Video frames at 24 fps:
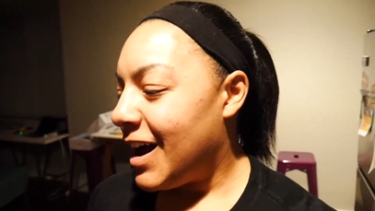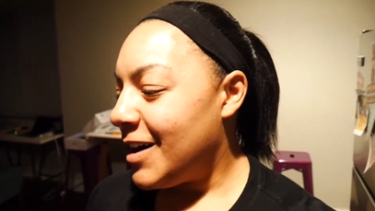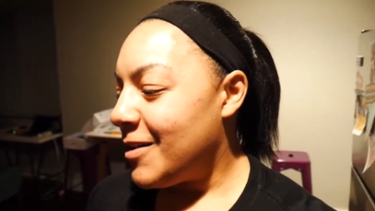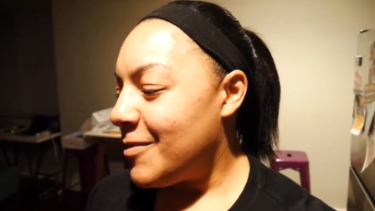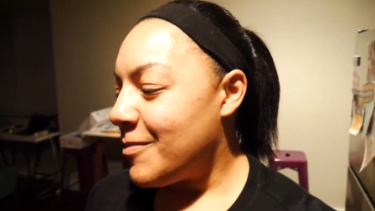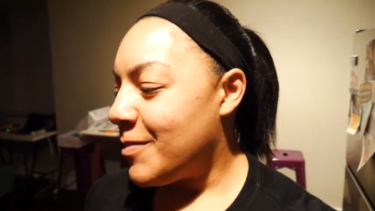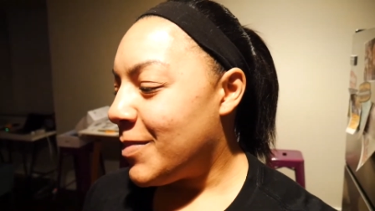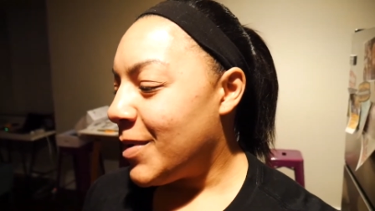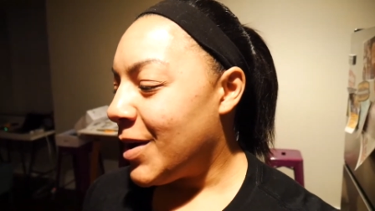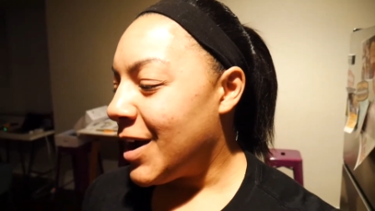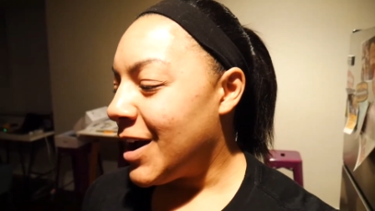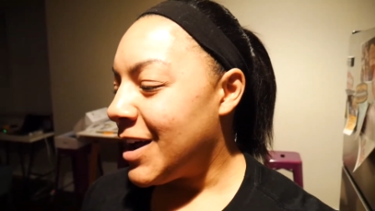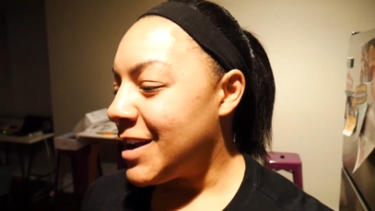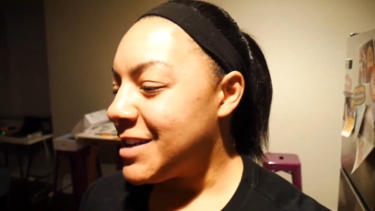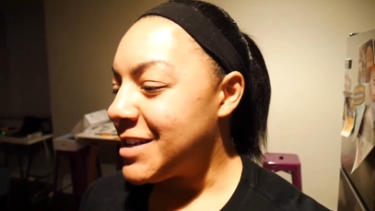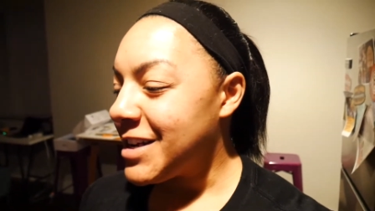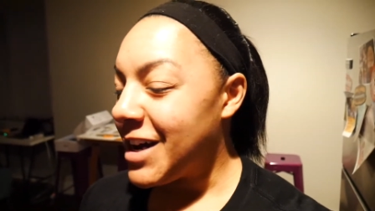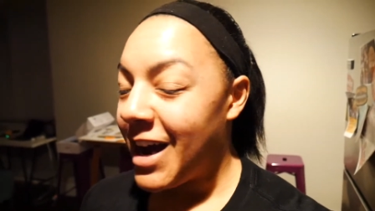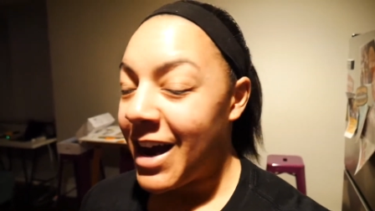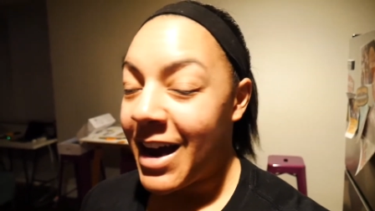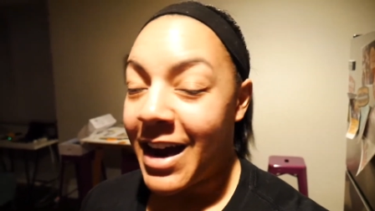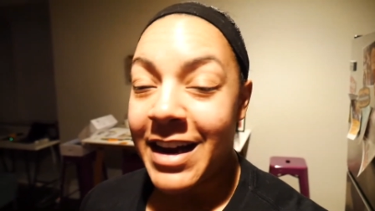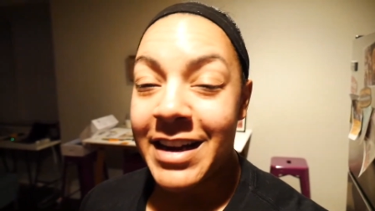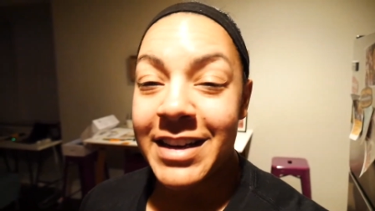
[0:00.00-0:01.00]
but
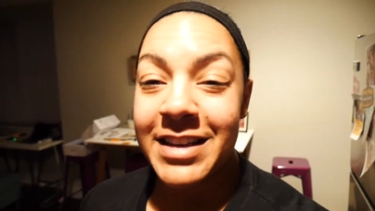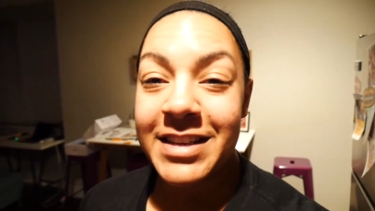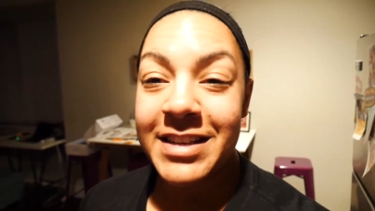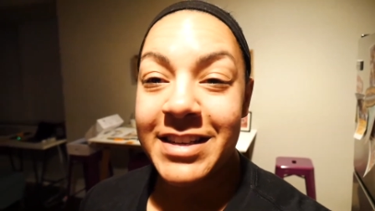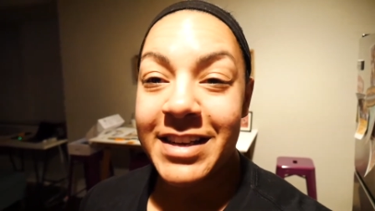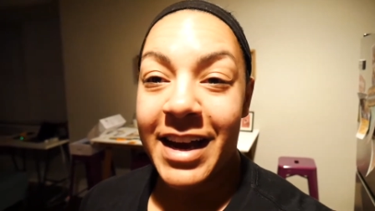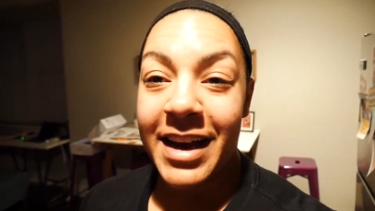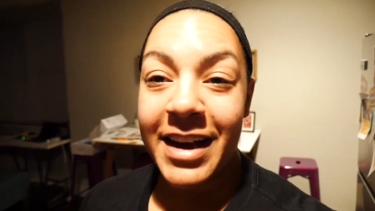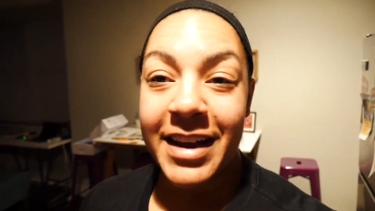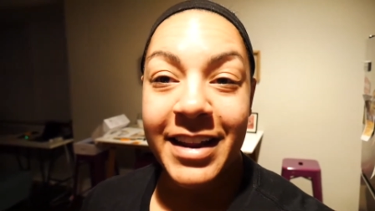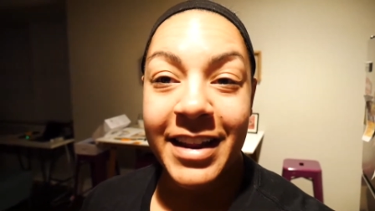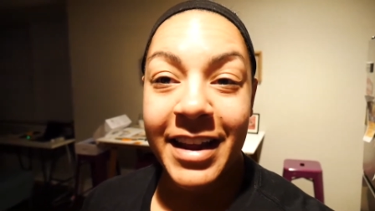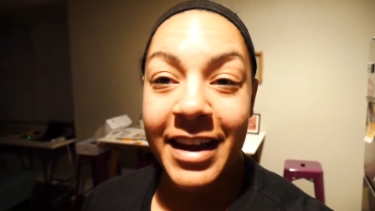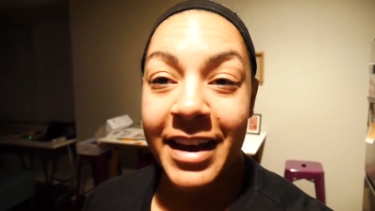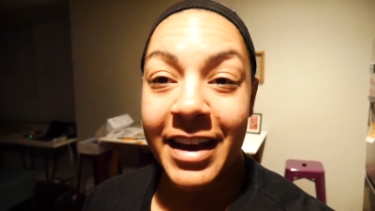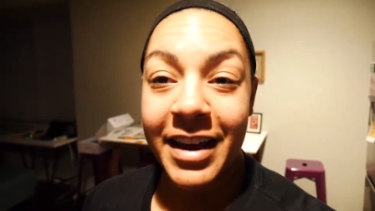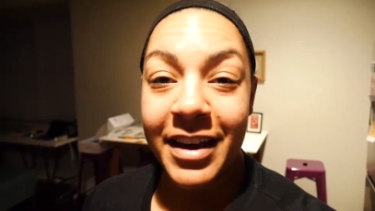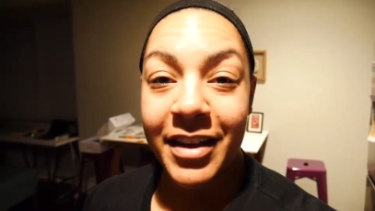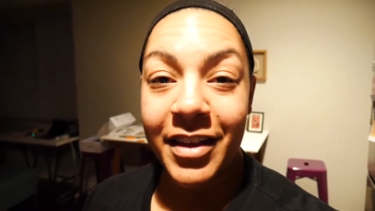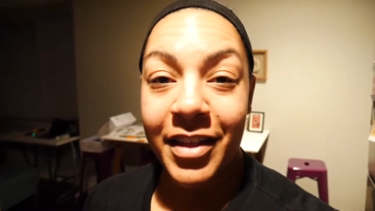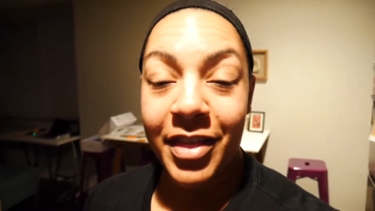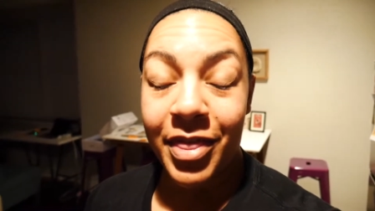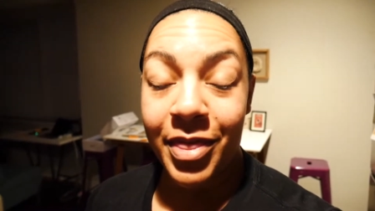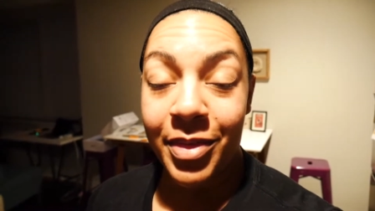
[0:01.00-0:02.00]
I set
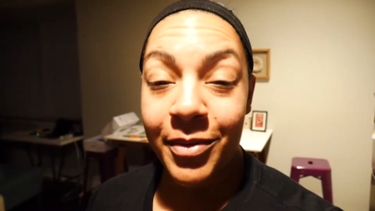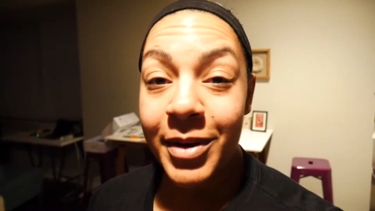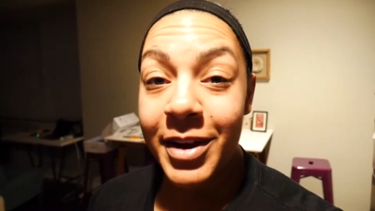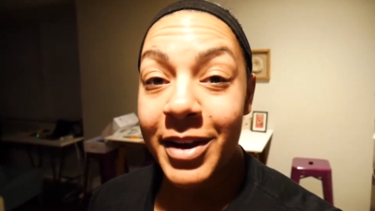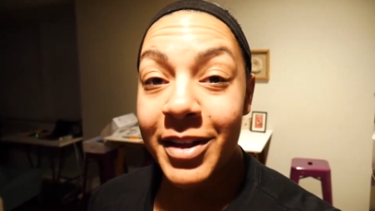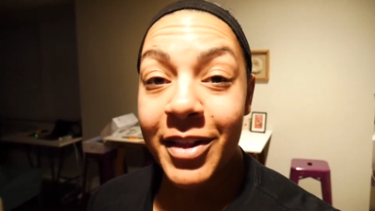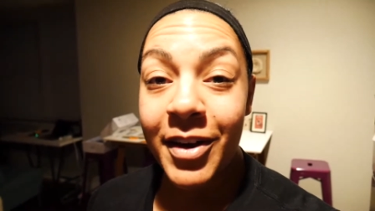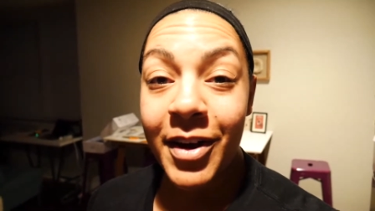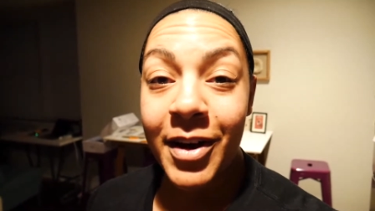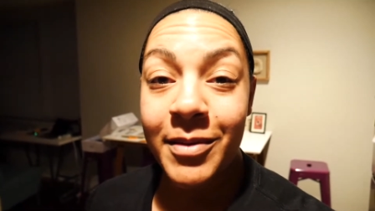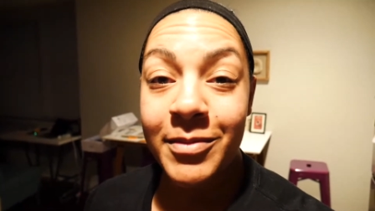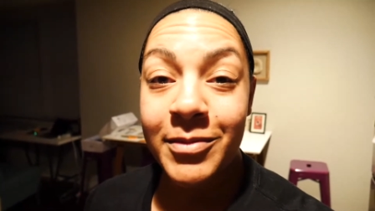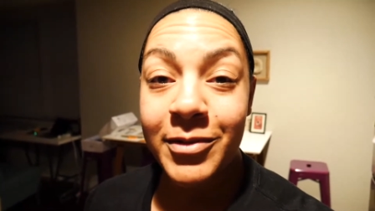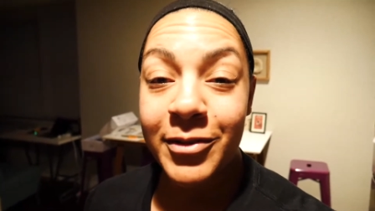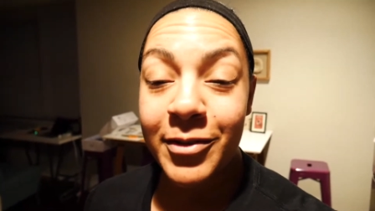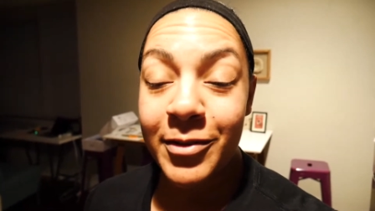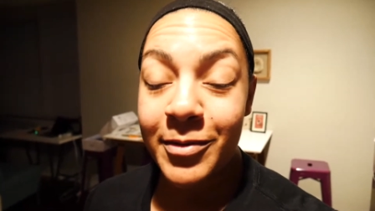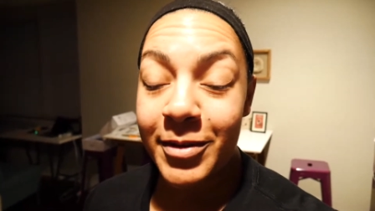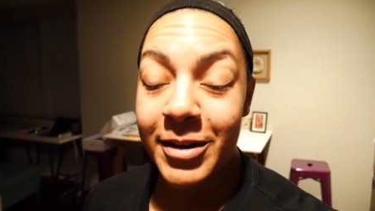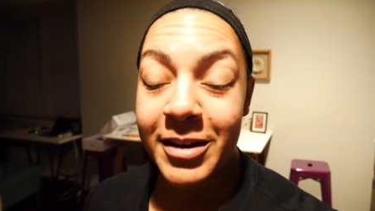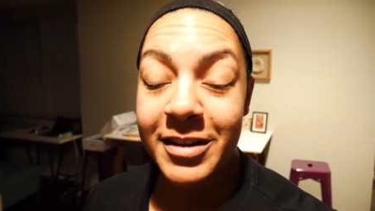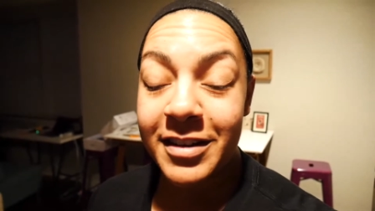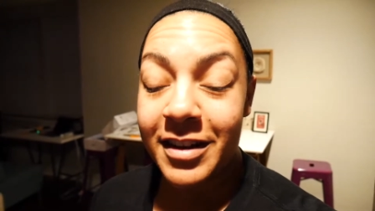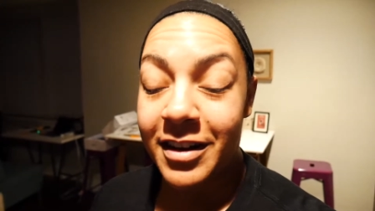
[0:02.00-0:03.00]
like 3 alarms for
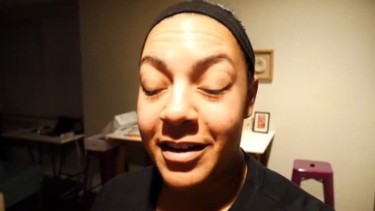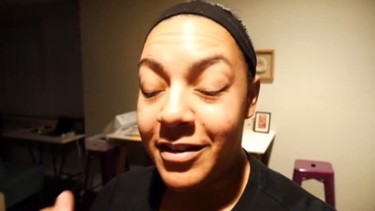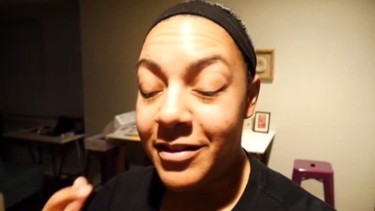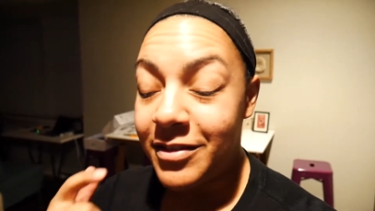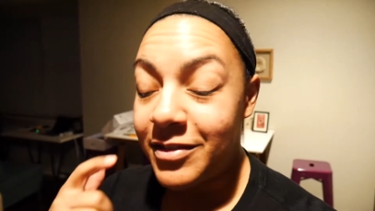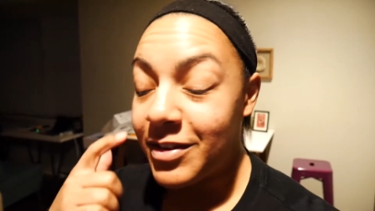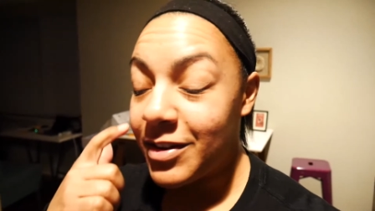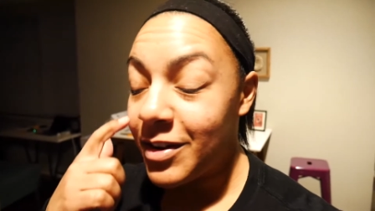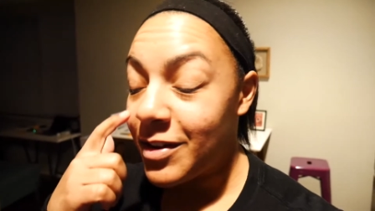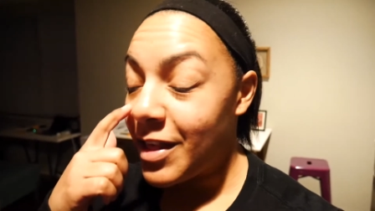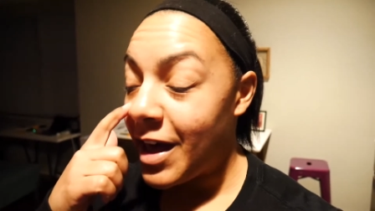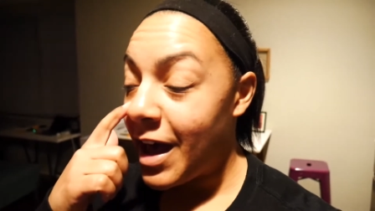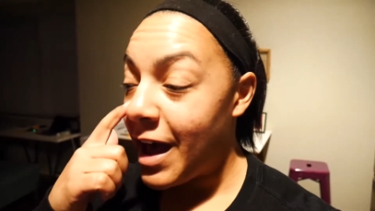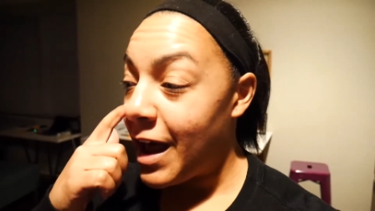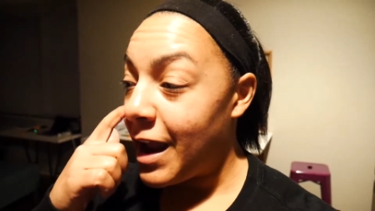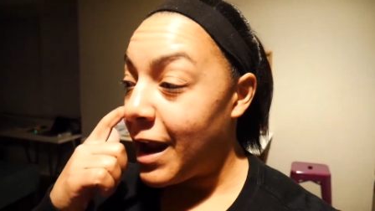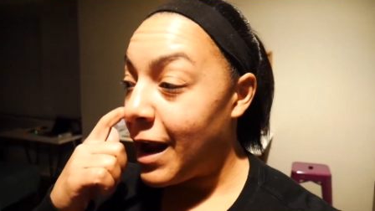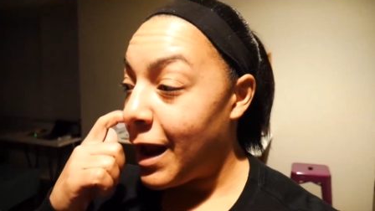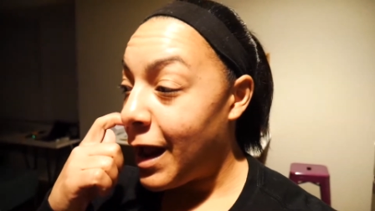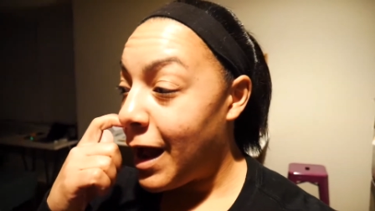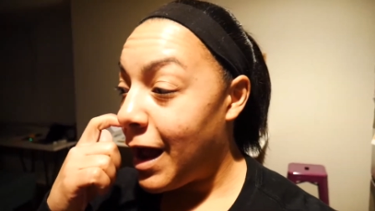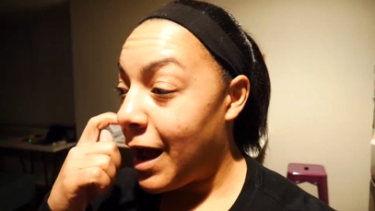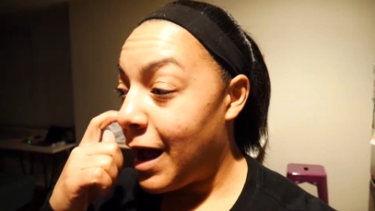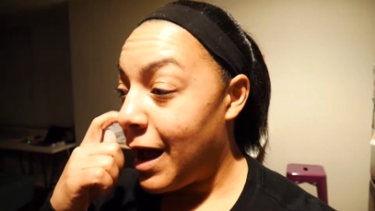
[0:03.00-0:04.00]
myself so
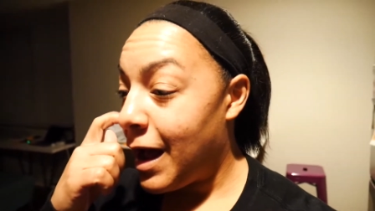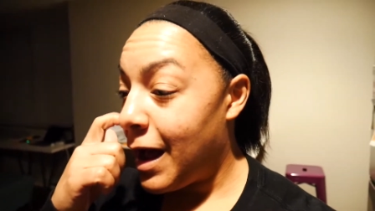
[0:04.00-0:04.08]
that